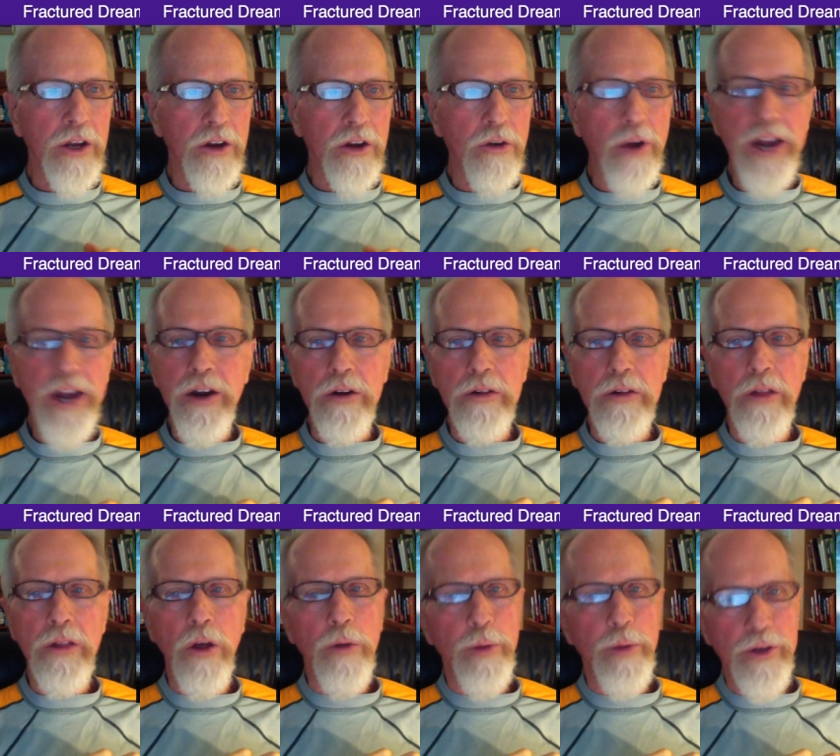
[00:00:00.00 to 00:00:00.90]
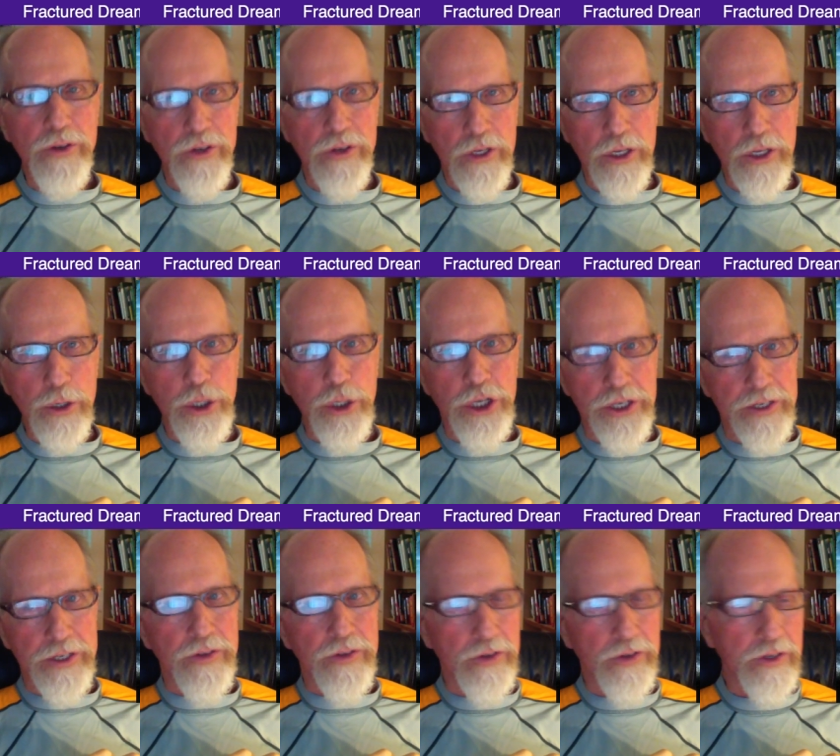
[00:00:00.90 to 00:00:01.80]
Greater Global
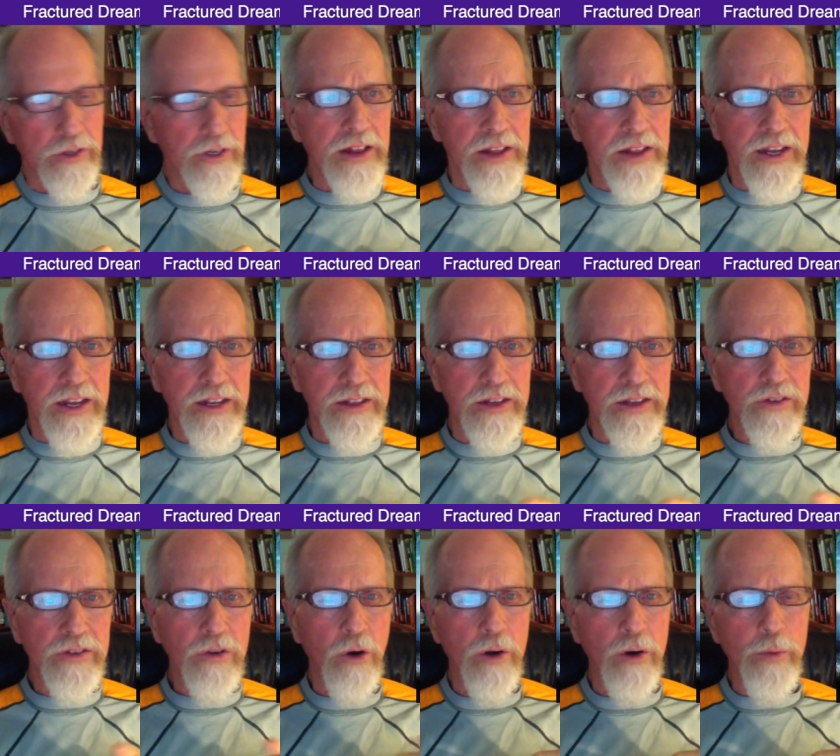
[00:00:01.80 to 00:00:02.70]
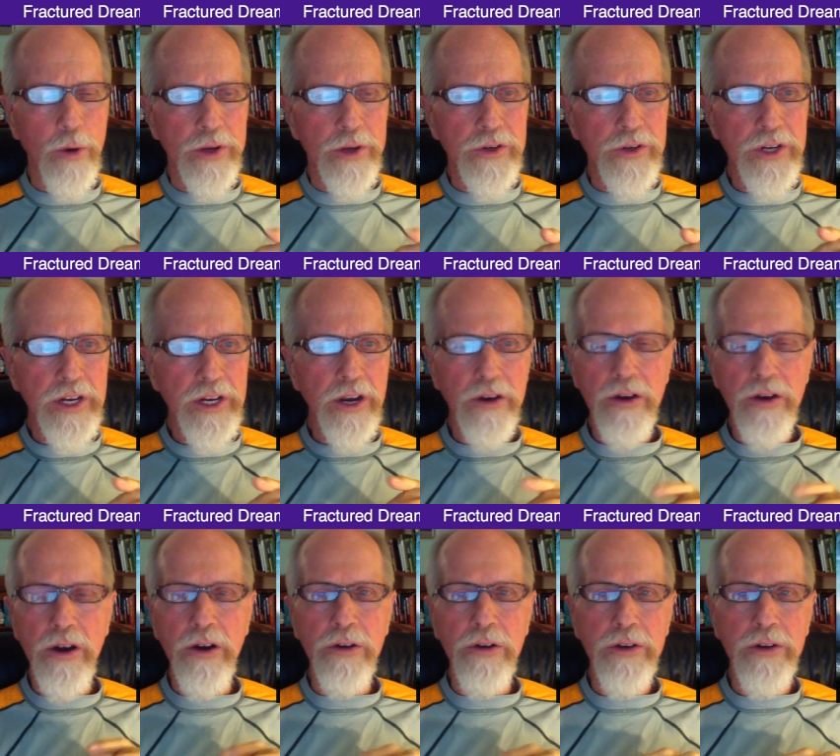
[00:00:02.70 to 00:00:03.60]
Solutions. This corporate
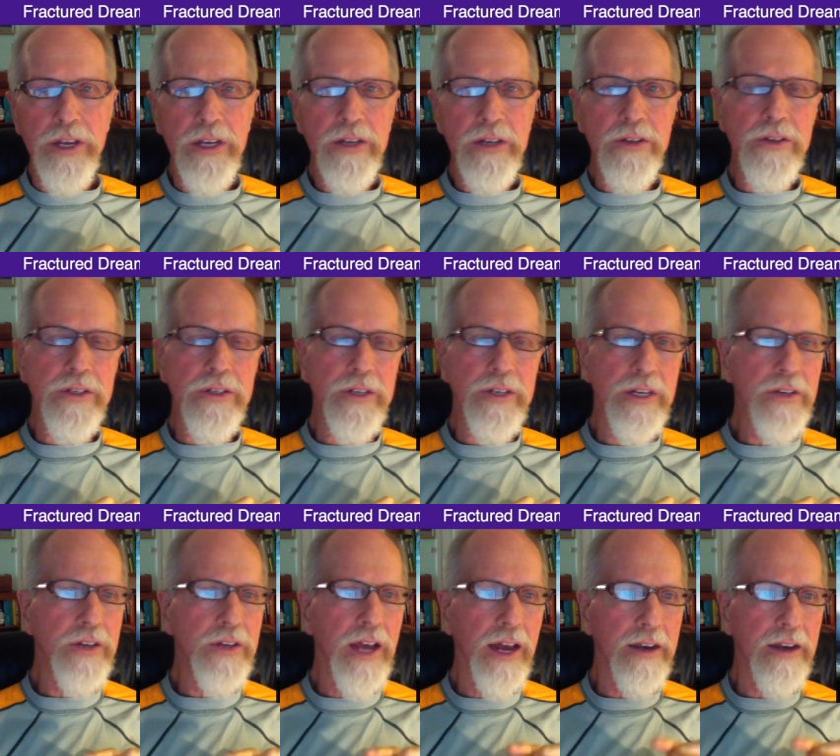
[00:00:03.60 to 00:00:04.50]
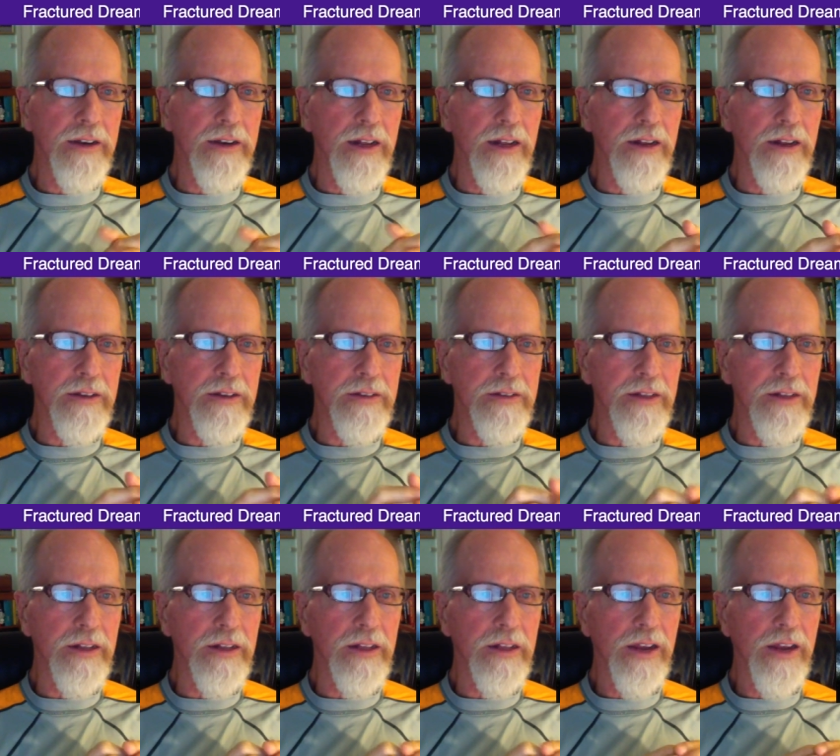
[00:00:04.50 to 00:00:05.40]
COO, he's got
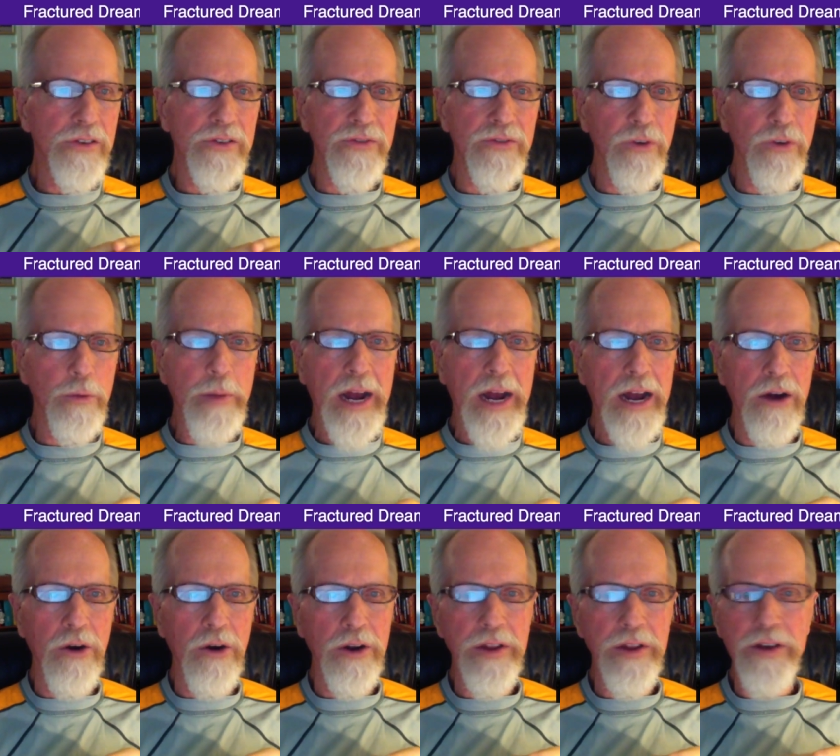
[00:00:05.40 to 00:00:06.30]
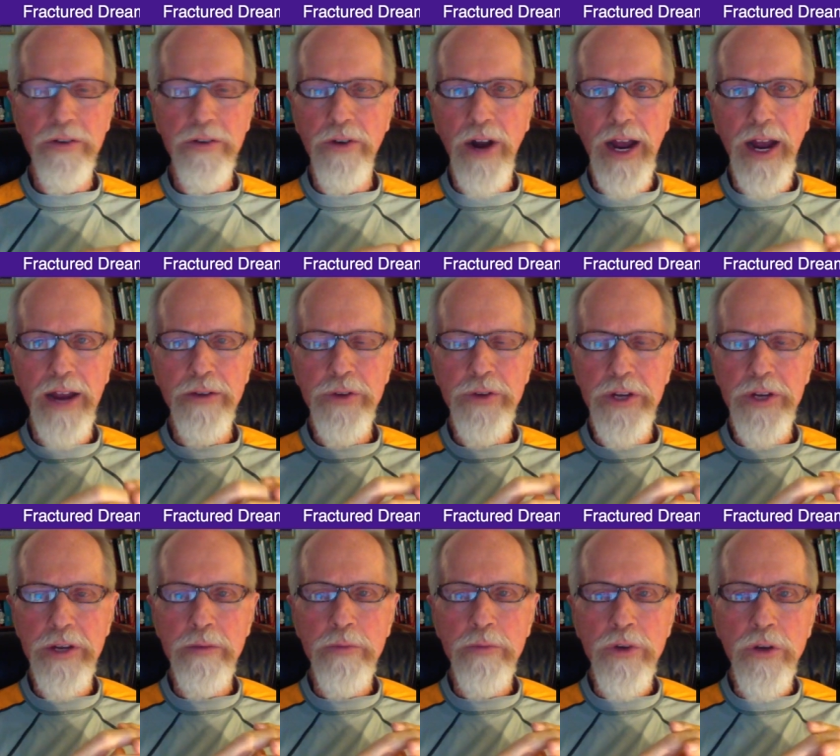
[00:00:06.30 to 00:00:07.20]
the lust for power that drives
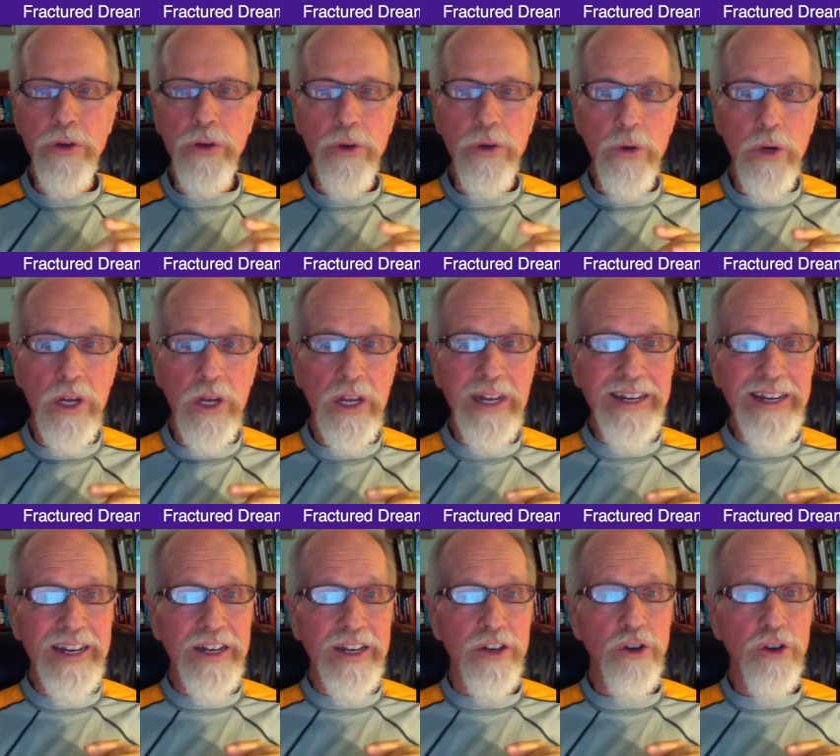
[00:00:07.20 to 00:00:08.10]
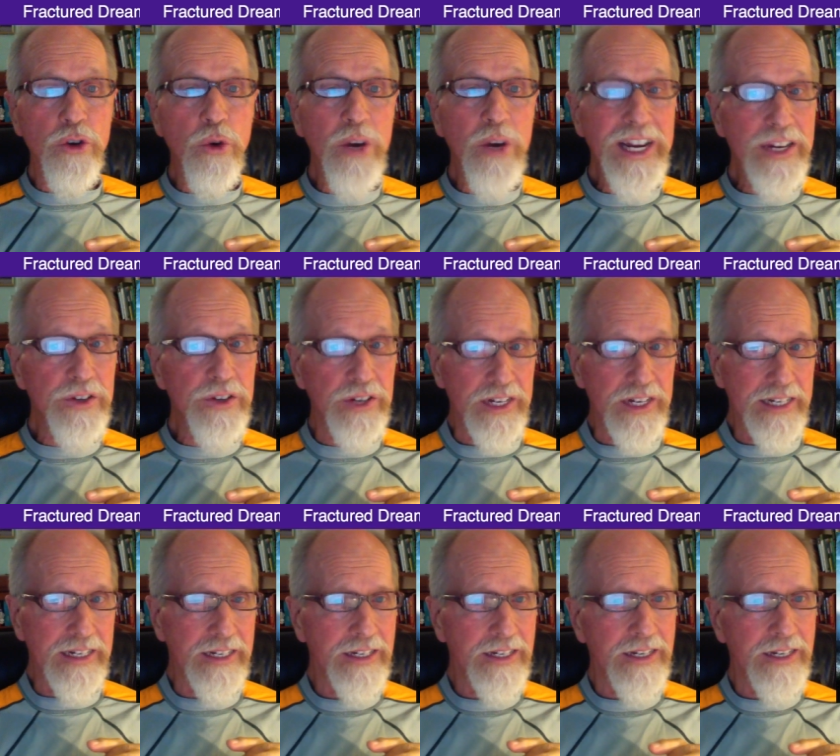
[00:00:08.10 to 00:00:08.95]
him to treason.